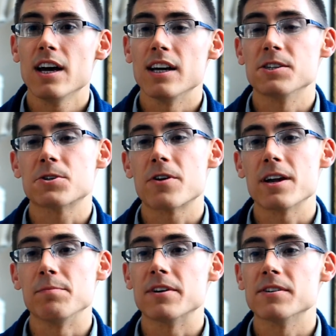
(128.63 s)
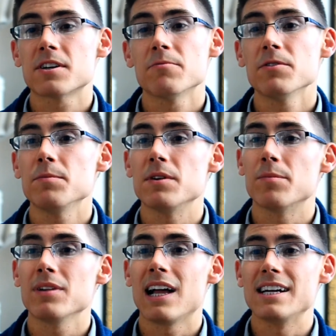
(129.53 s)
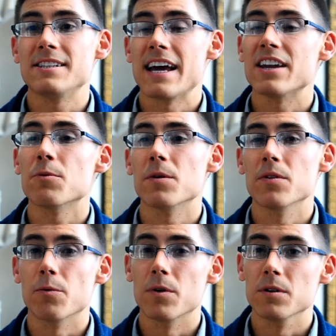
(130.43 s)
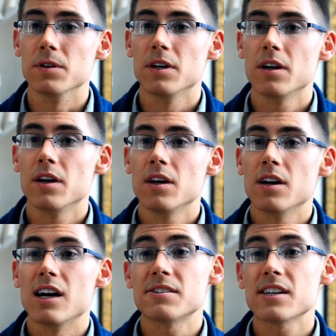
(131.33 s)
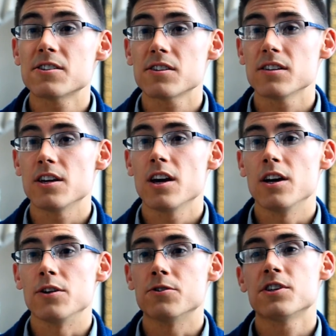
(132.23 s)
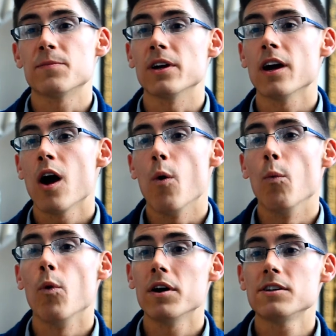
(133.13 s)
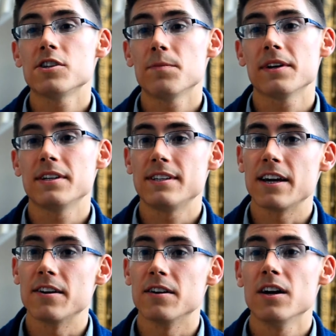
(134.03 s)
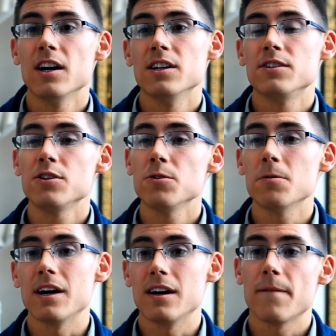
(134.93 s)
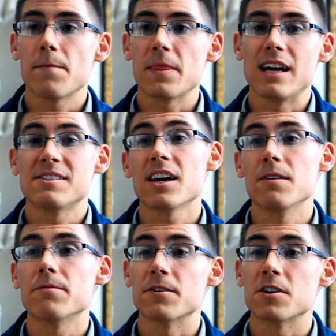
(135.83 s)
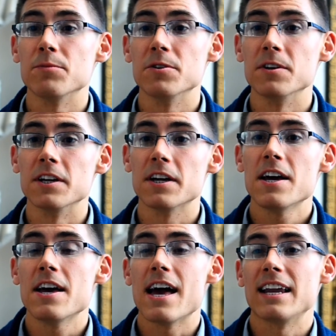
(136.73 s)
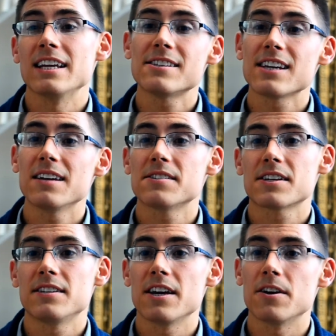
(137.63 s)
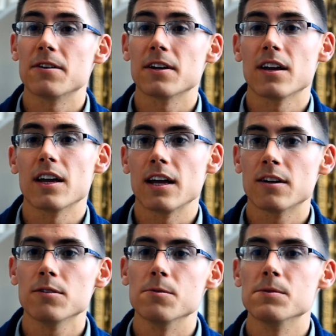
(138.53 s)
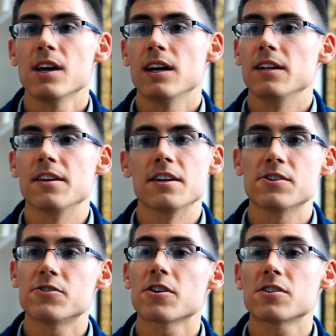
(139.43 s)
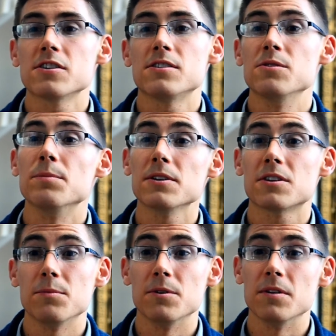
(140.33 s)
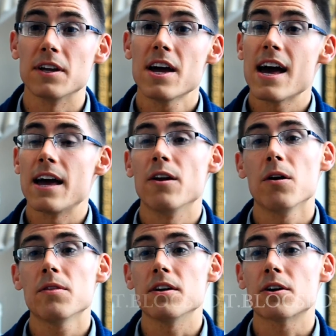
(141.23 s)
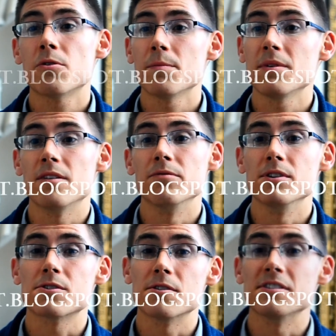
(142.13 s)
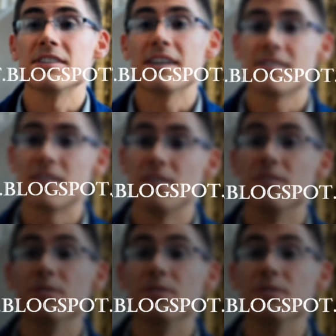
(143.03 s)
is great because it can really be applied to anywhere in the world. Essentially, you're shipping one shipping container to a site for a community, and inside this container includes the instructions to build the community and all the equipment and resources necessary to